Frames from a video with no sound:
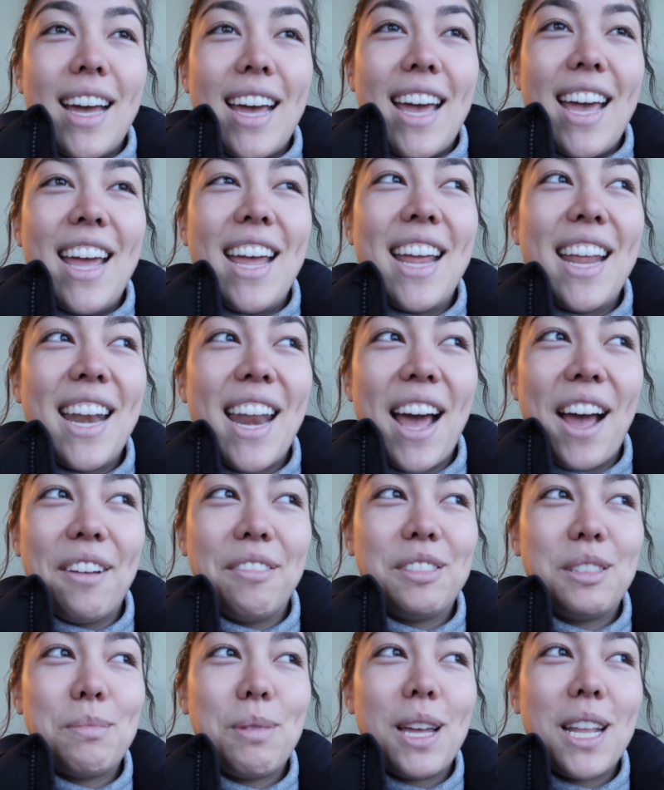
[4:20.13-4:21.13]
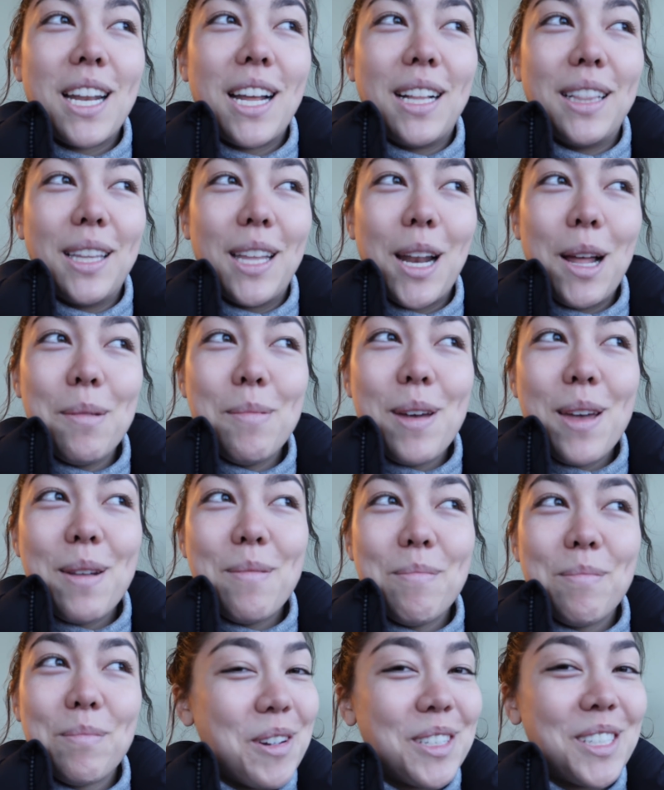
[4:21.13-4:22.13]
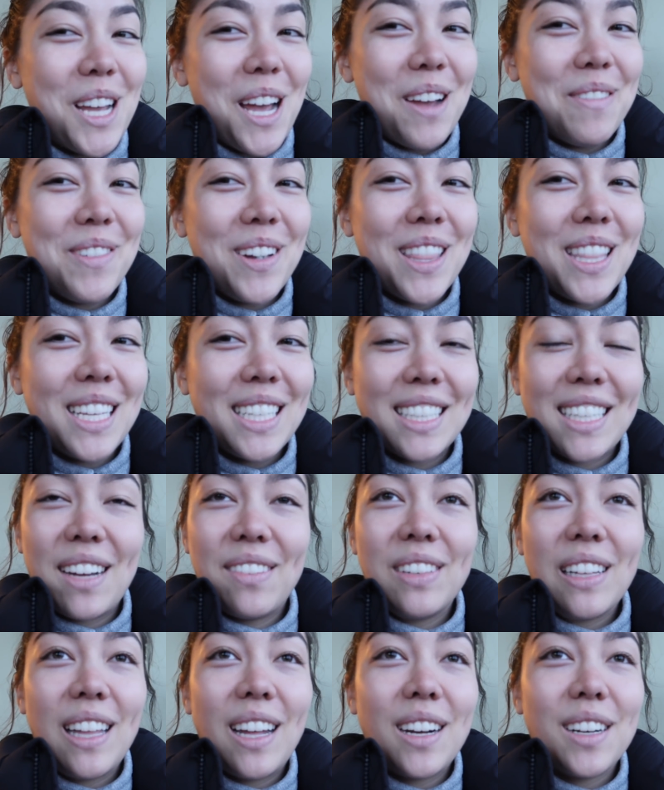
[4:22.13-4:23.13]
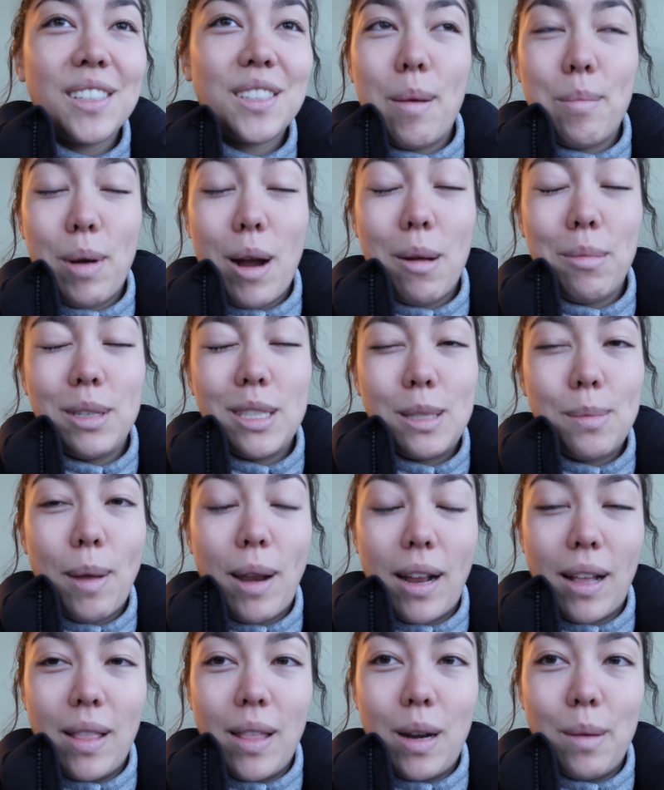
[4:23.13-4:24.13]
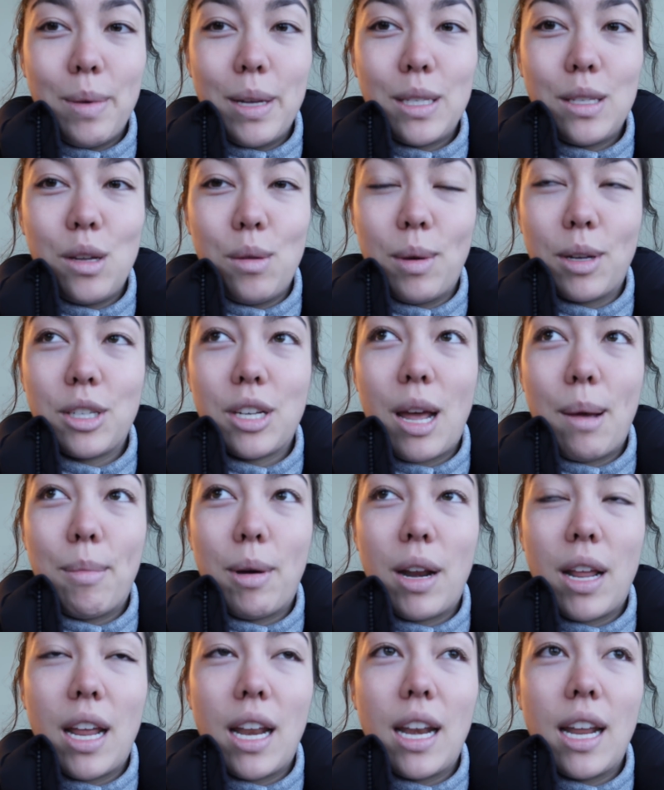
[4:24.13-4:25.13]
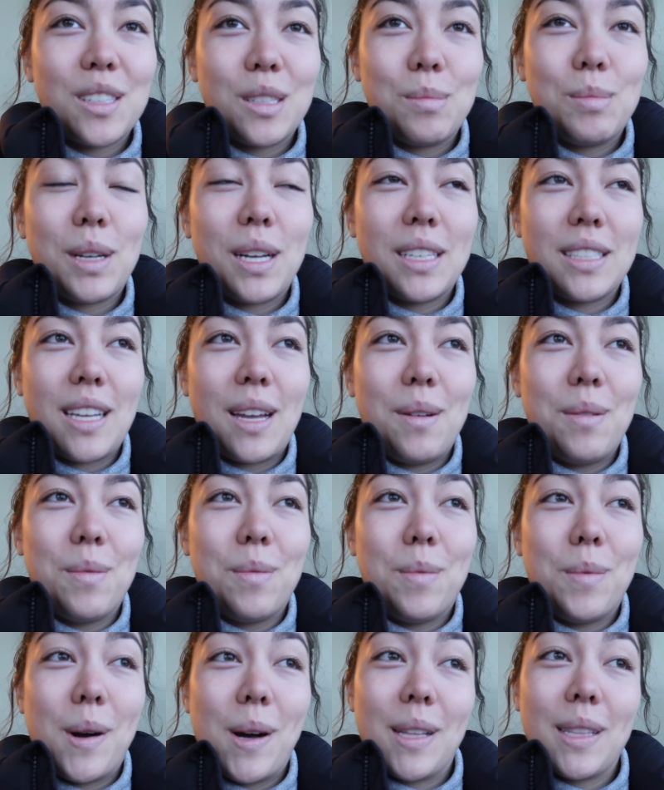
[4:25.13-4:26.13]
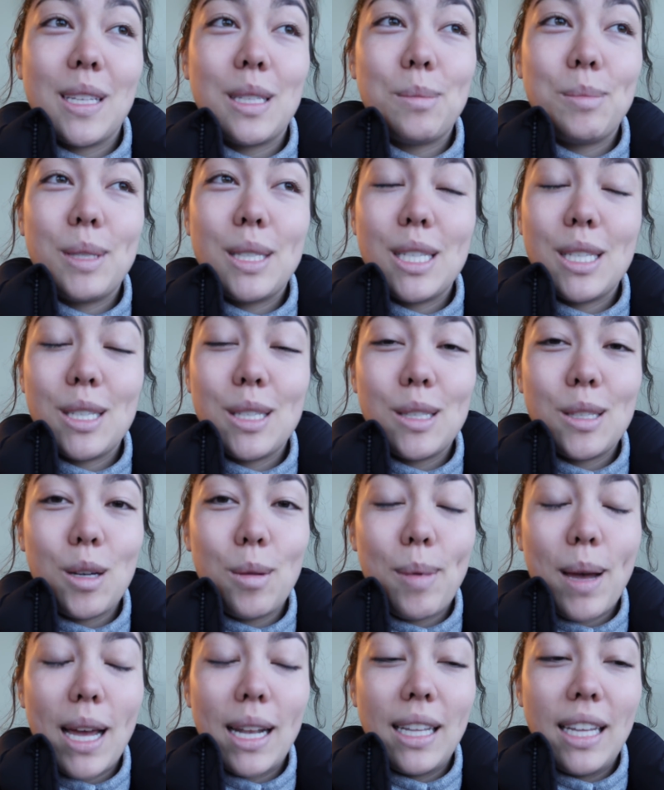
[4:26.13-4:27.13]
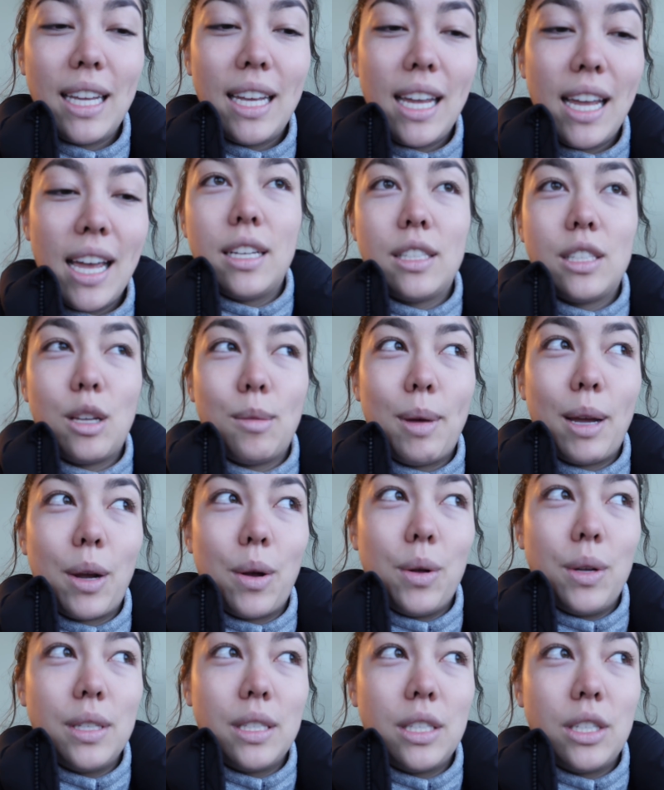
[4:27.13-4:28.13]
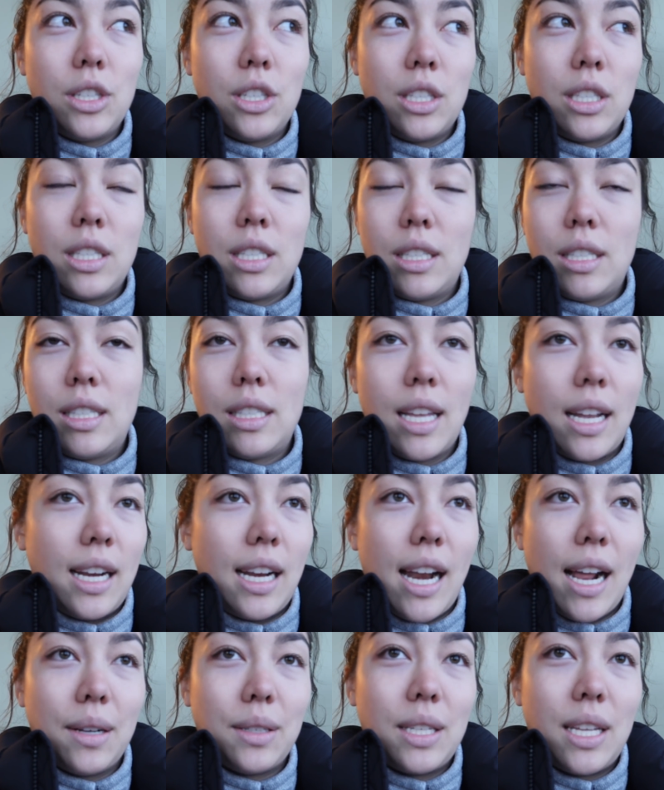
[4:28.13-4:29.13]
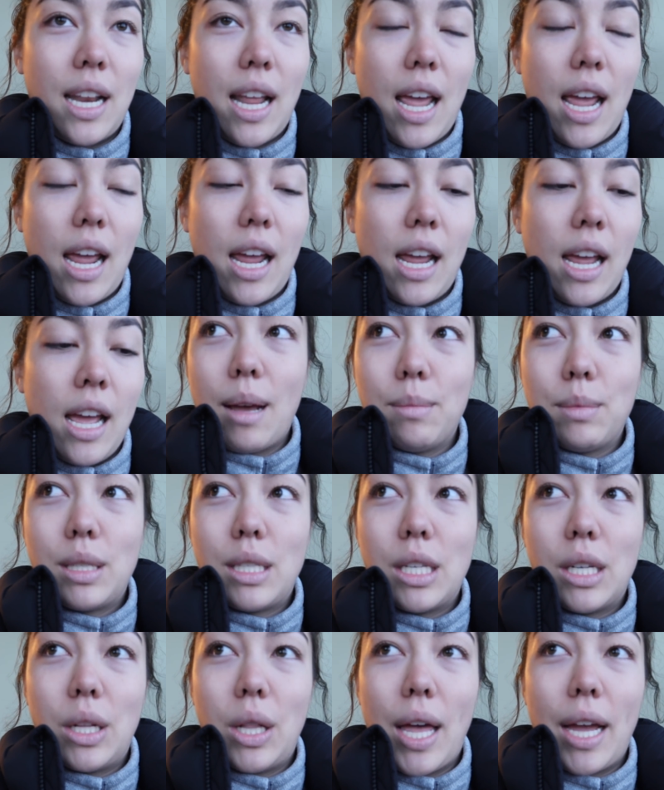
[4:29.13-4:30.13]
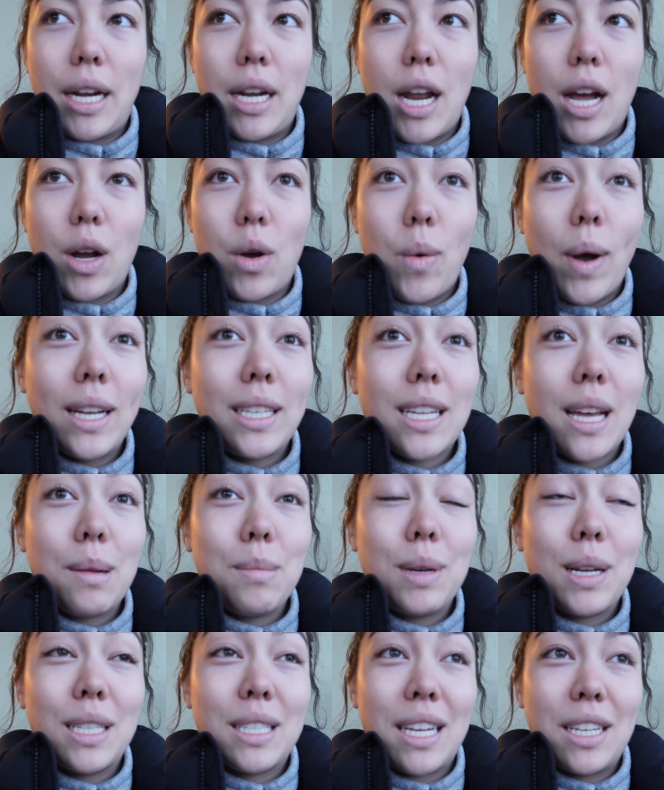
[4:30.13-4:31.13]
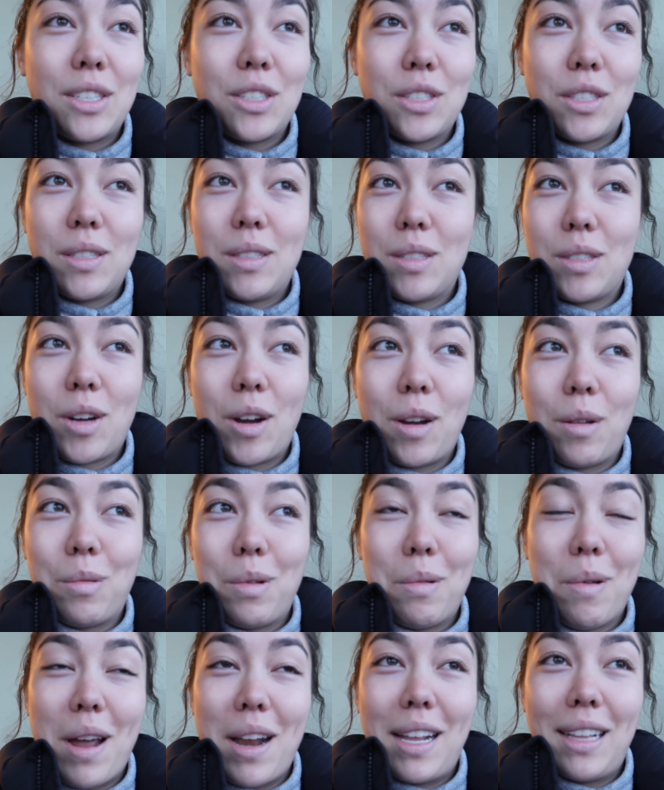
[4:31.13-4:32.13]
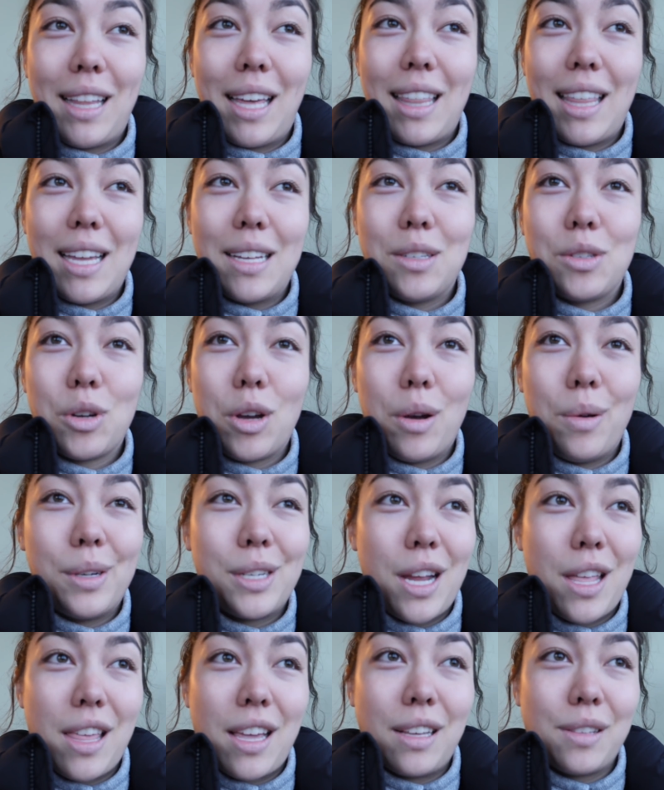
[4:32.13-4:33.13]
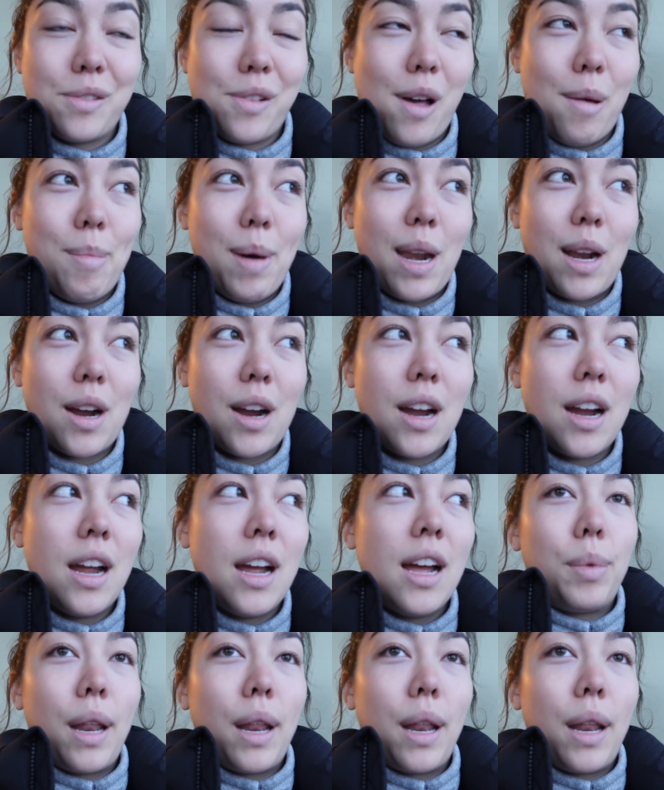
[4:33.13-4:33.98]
And I've spent a little bit more time on this cover letter. I'm probably spending a little bit too much time on it just because I want this position so badly. So my goal is to just send it out today. I'm still like not quite done because I just started rewriting like the intro, which I think is a lot better.